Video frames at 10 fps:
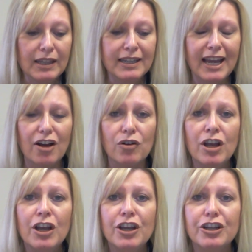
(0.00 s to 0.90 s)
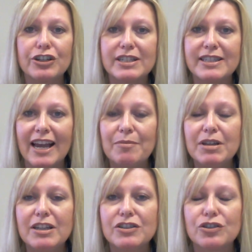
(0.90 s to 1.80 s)
Now, your
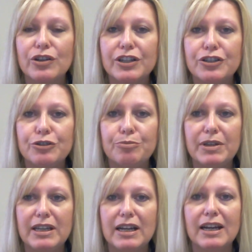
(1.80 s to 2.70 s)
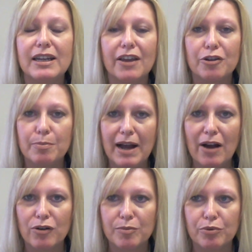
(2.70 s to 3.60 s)
assignment is going to be another
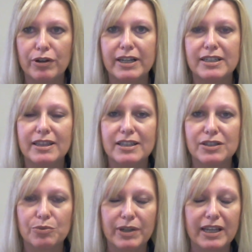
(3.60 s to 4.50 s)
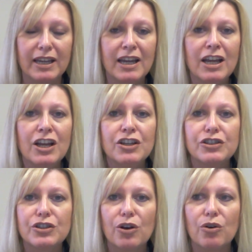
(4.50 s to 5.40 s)
PowerPoint this week.
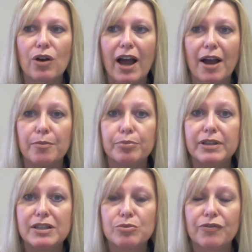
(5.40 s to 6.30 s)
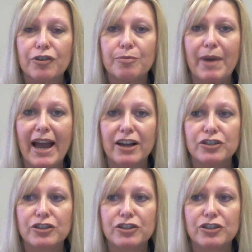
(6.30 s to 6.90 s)
So please refer back